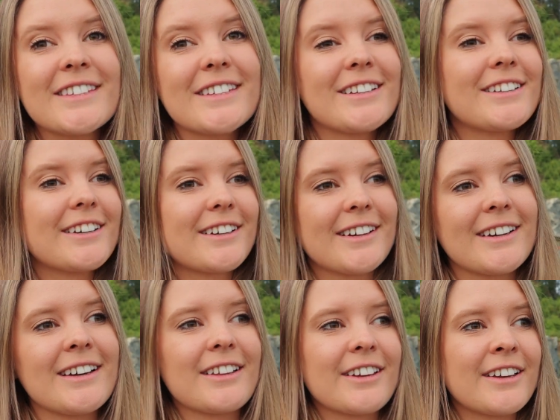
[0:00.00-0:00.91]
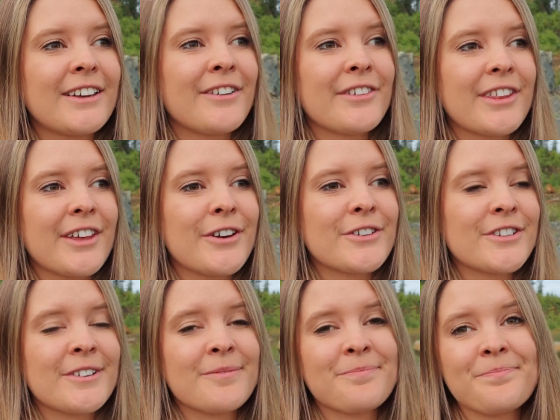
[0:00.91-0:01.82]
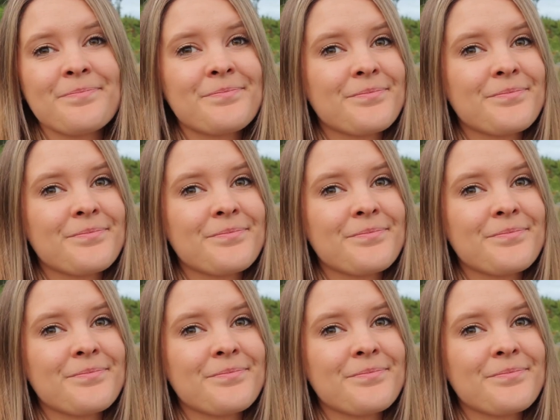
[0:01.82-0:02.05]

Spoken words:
The clear cut looking over the ocean.